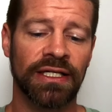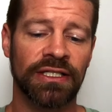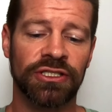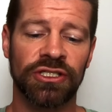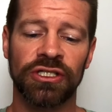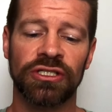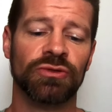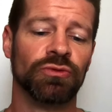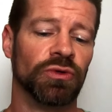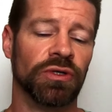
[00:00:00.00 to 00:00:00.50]
It's
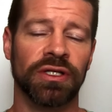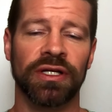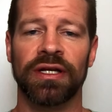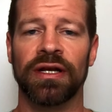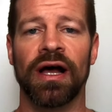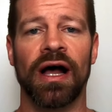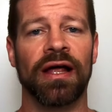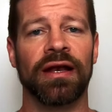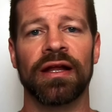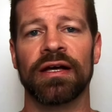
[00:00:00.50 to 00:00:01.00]
just really
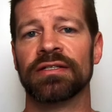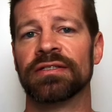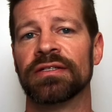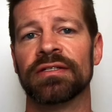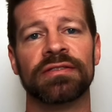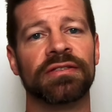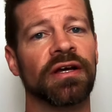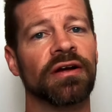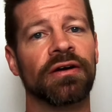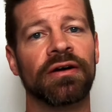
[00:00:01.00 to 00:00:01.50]
not
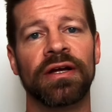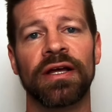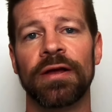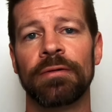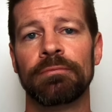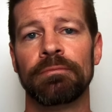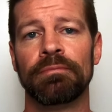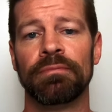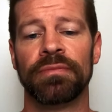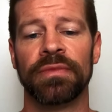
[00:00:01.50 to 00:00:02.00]
necessary.
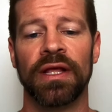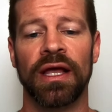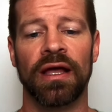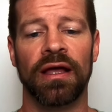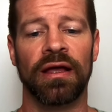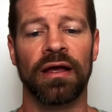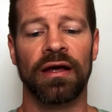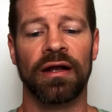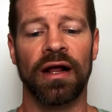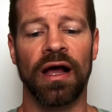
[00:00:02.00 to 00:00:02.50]

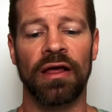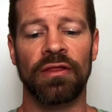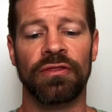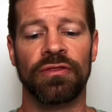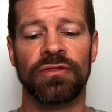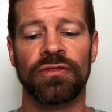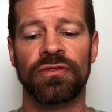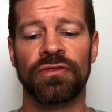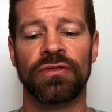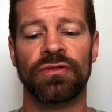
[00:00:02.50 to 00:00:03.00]
And
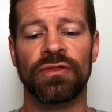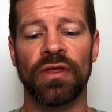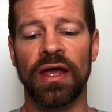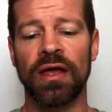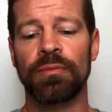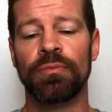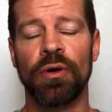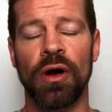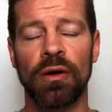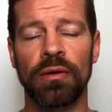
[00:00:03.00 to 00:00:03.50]
they
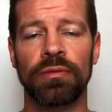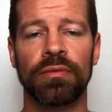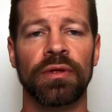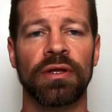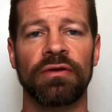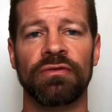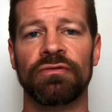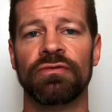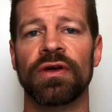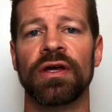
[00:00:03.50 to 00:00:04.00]

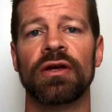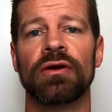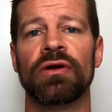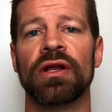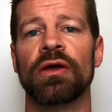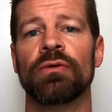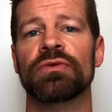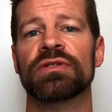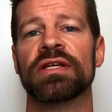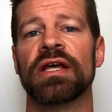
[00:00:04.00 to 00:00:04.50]
probably figured
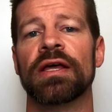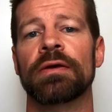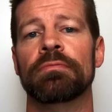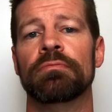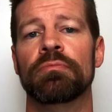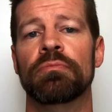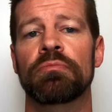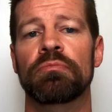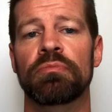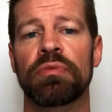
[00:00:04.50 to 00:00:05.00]
it was a
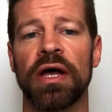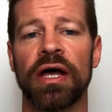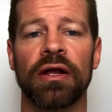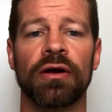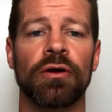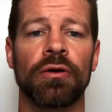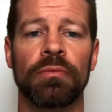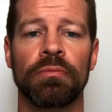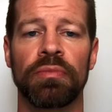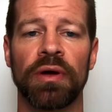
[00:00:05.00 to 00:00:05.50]

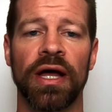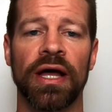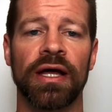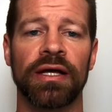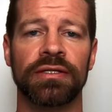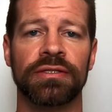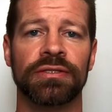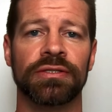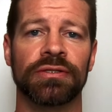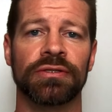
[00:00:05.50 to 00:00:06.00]
better
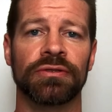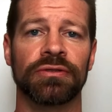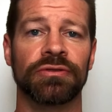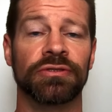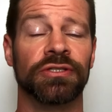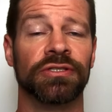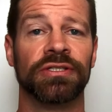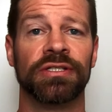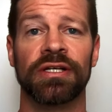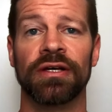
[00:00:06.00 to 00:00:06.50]
bet to
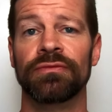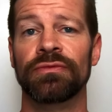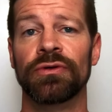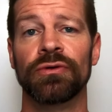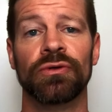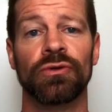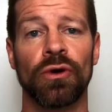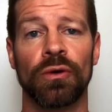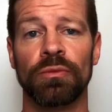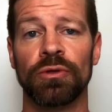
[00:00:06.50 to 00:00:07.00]
just give you
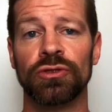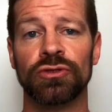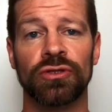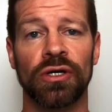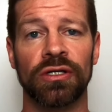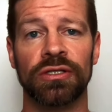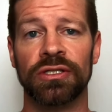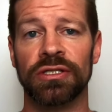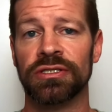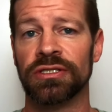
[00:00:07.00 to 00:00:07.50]
a normal
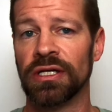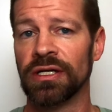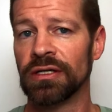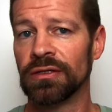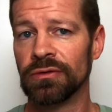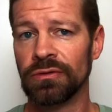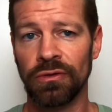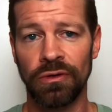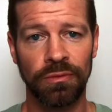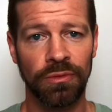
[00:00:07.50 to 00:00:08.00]
truck, just like a
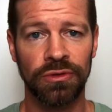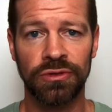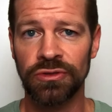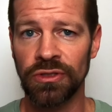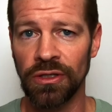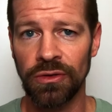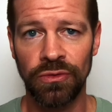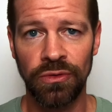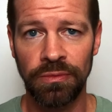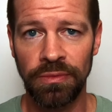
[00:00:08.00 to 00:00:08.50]
normal
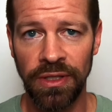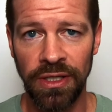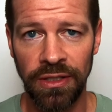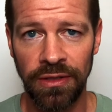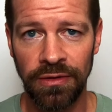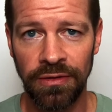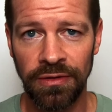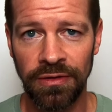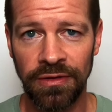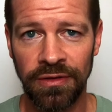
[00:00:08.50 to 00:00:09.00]
truck would be.
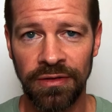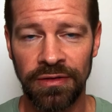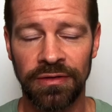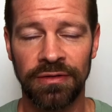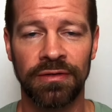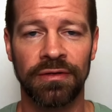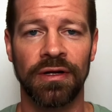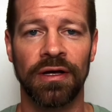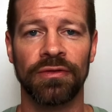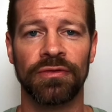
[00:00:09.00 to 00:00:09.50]

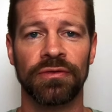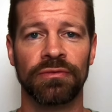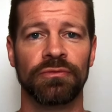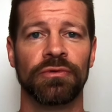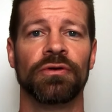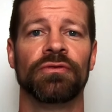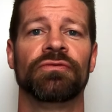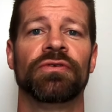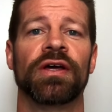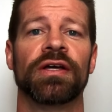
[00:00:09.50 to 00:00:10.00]
Nothing
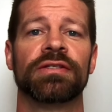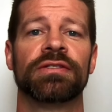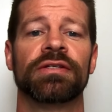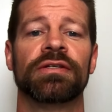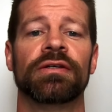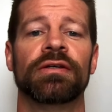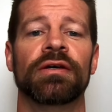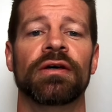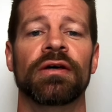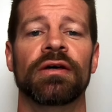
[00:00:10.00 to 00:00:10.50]
real
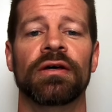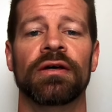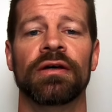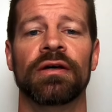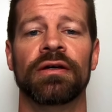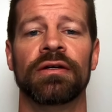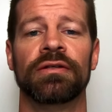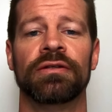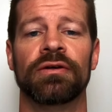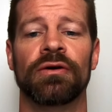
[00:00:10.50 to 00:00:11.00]
fancy.
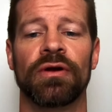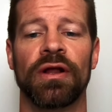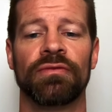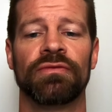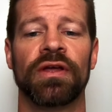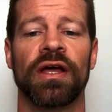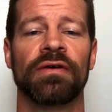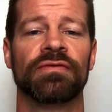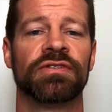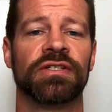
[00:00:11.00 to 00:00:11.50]
Don't have
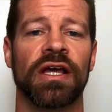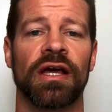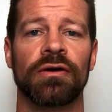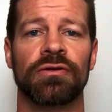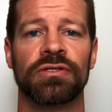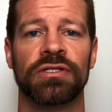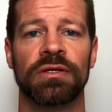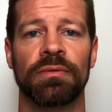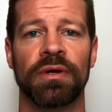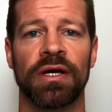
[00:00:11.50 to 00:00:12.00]
to have
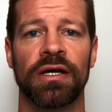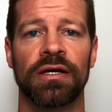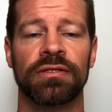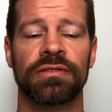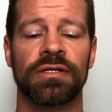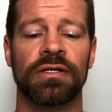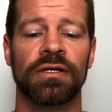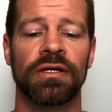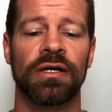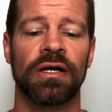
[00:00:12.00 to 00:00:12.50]
scales in the
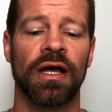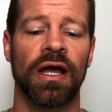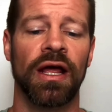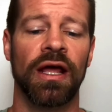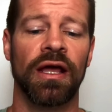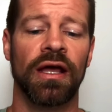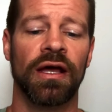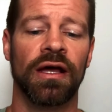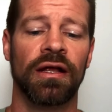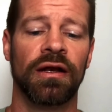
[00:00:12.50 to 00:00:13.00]
beds.
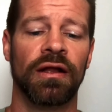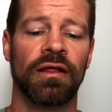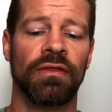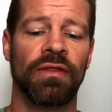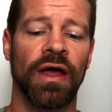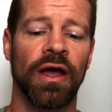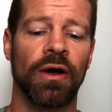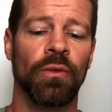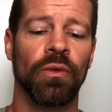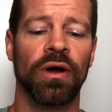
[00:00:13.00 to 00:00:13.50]
And
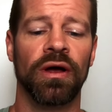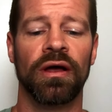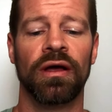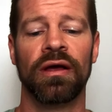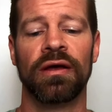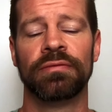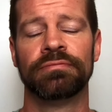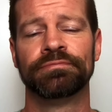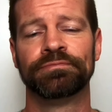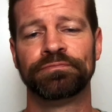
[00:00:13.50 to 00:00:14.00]
that
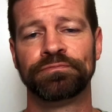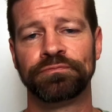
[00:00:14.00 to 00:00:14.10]
way,